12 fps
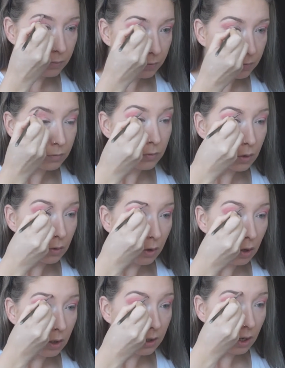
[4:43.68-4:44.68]
This is
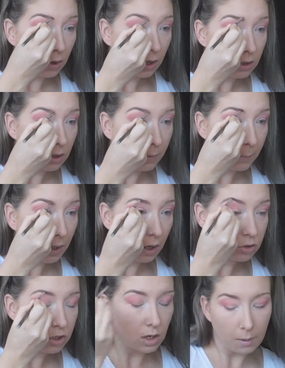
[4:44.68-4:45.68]
quite grey.
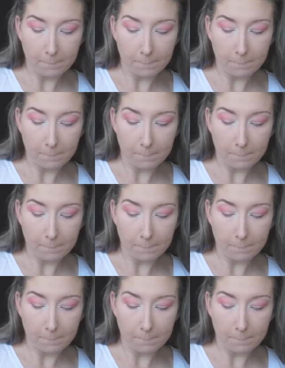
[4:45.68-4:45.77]
I'm only